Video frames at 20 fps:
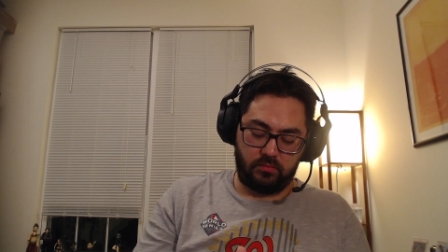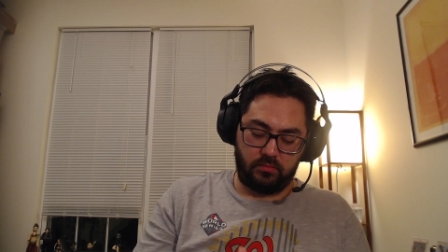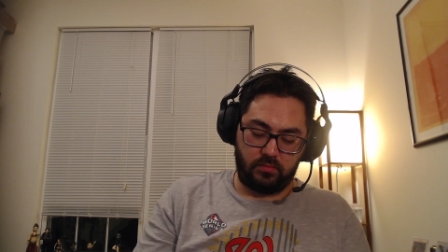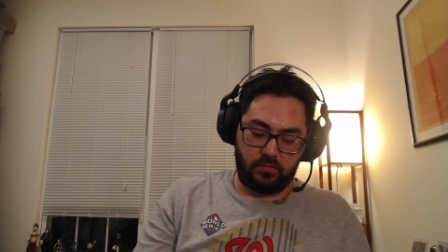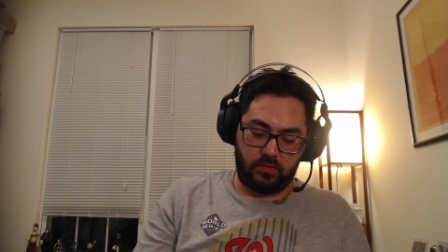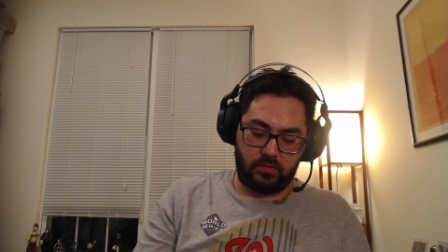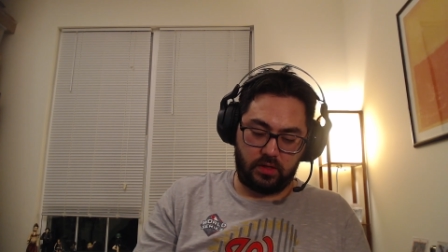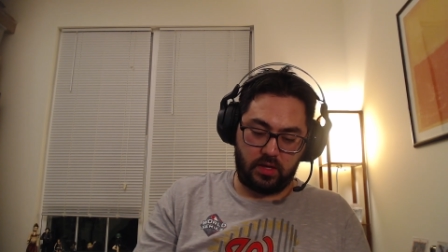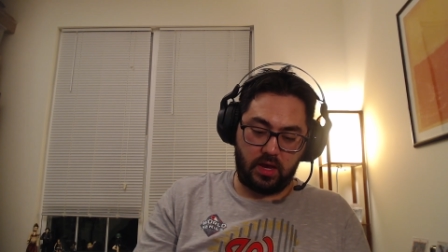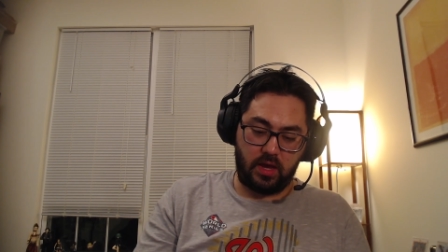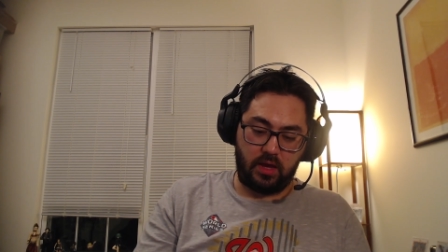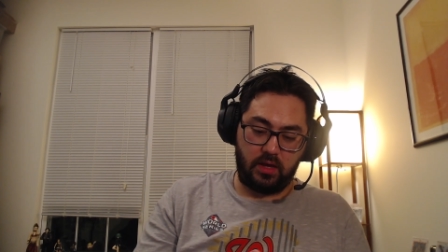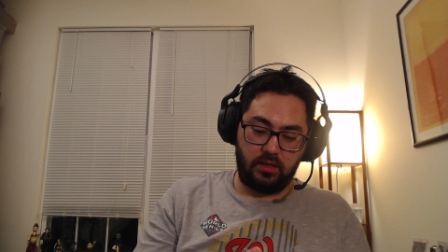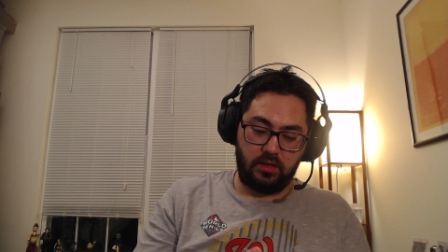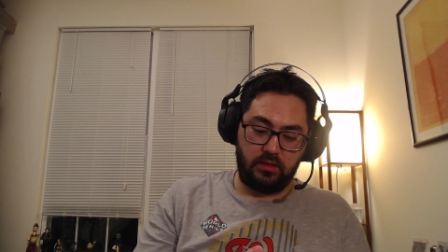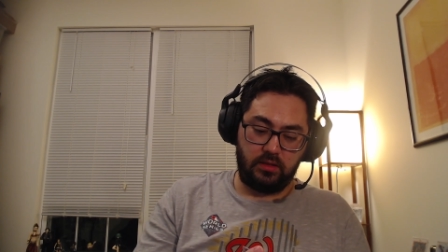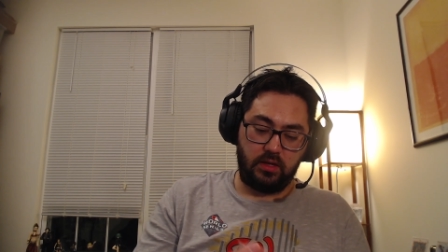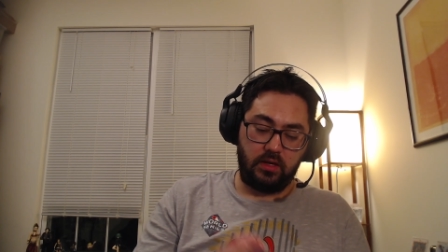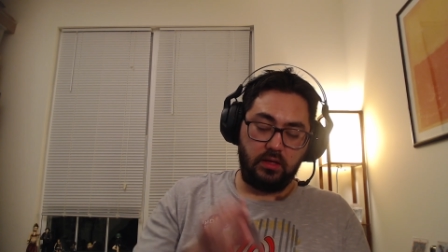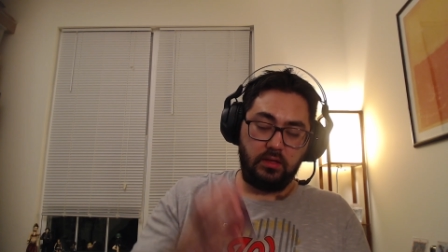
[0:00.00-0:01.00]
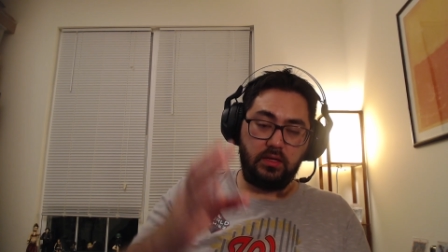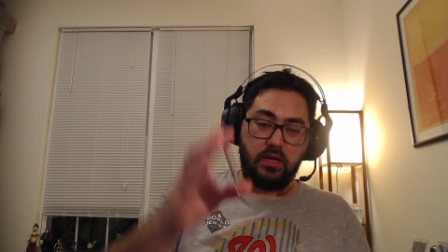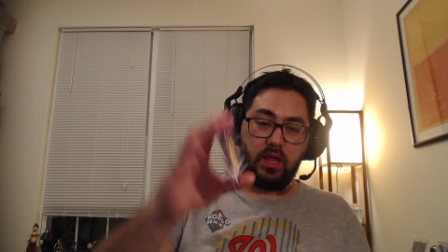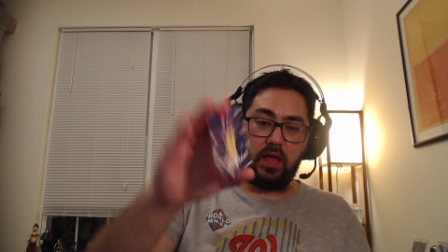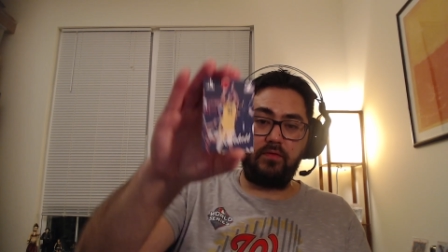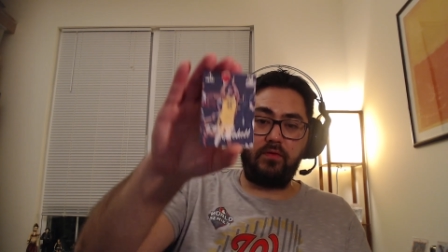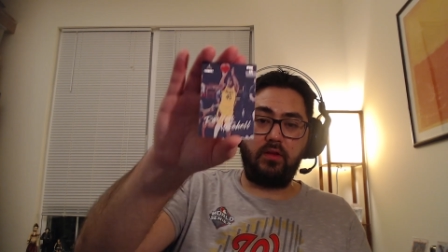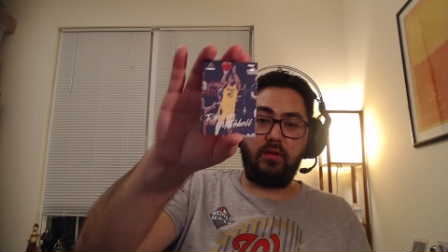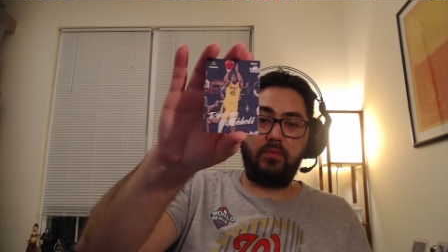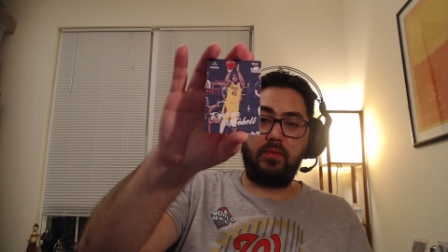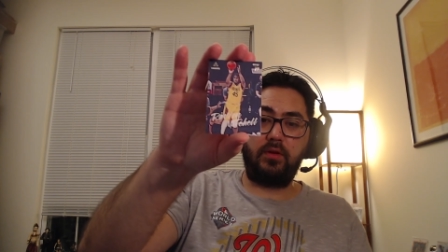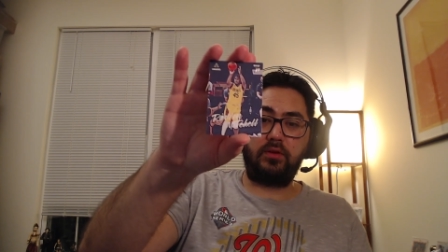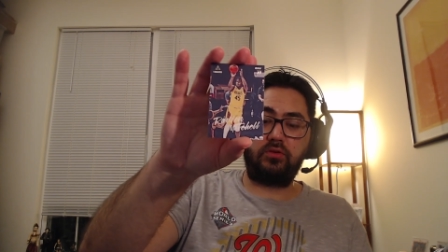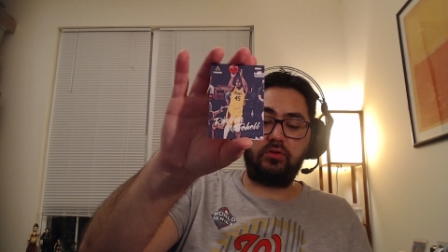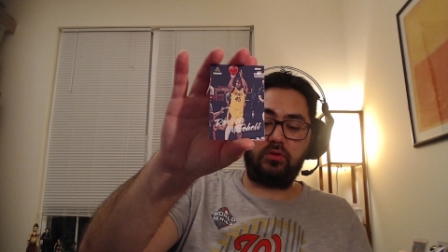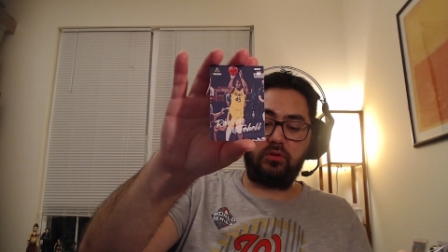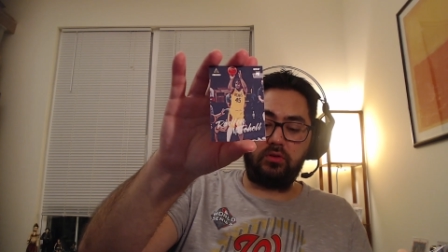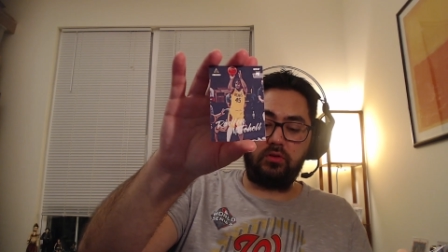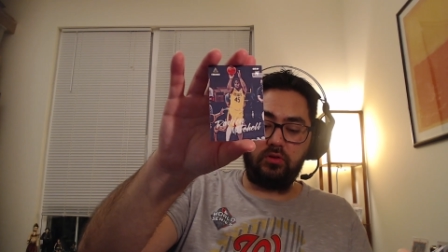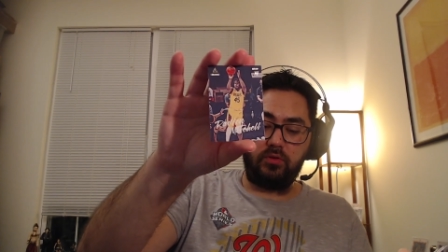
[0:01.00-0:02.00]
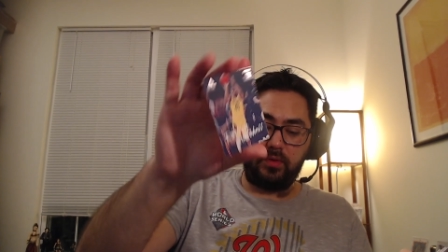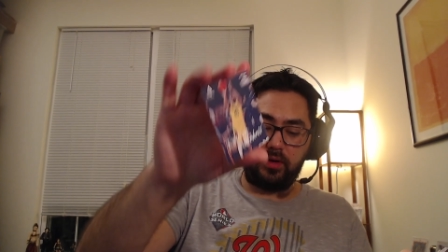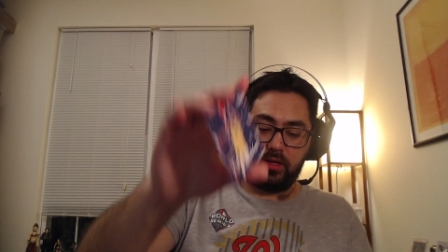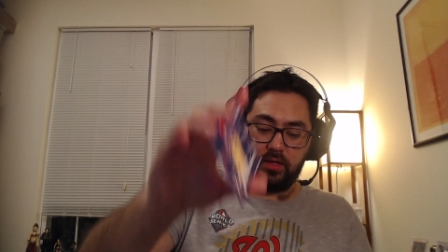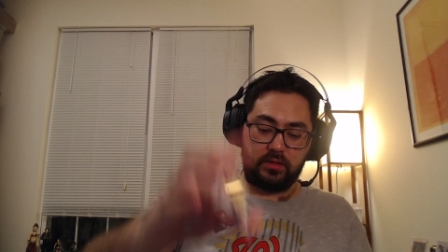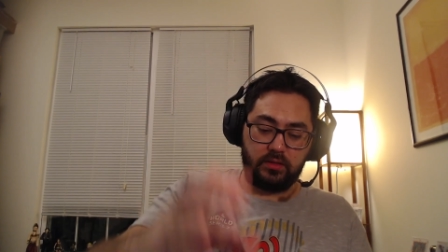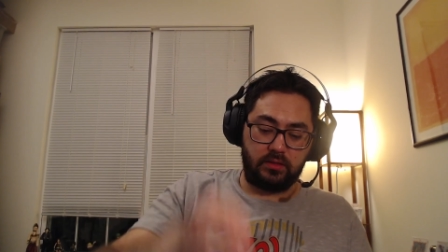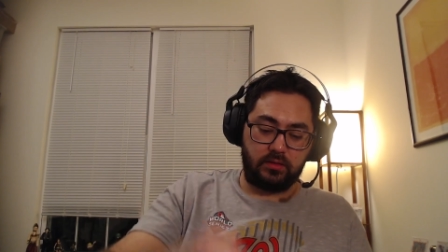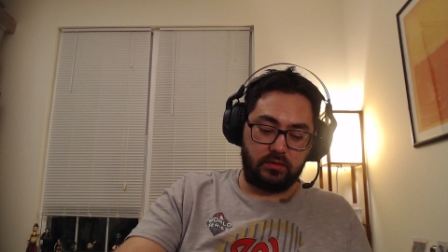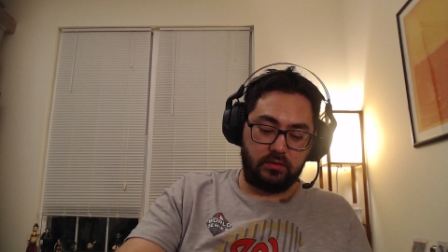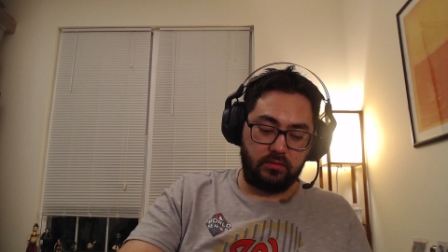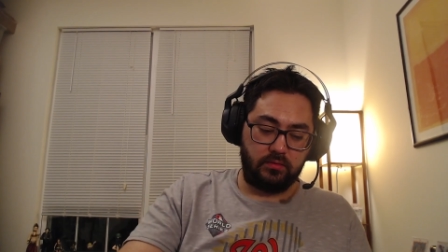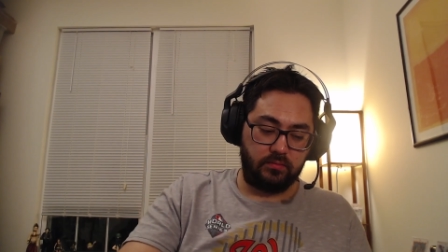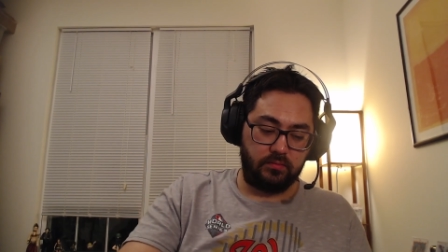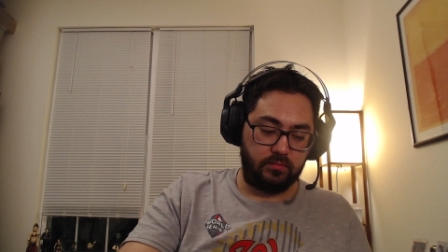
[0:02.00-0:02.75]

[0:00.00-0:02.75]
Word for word: Okay, Davion Mitchell, Luminance.